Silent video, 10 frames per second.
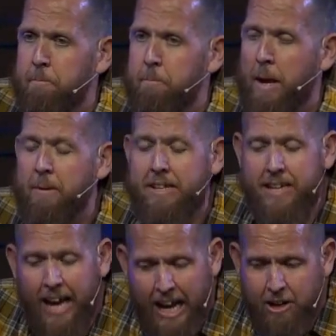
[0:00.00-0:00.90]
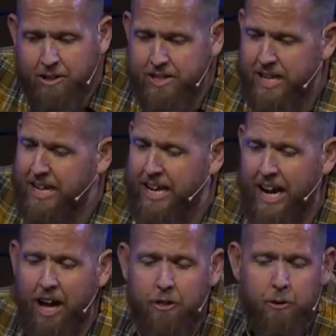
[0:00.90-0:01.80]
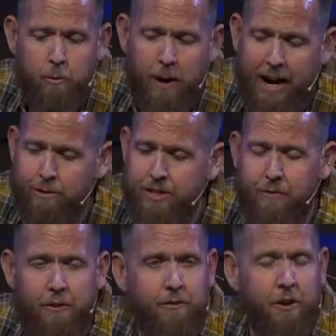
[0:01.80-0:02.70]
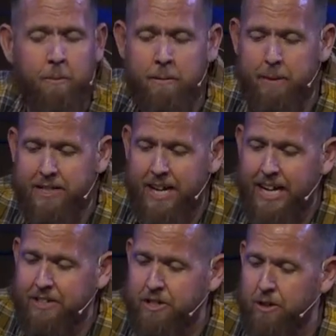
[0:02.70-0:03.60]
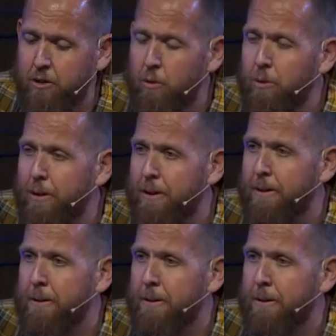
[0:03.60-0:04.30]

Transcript: Maybe today you're seeking other routes of fulfillment besides the Lord.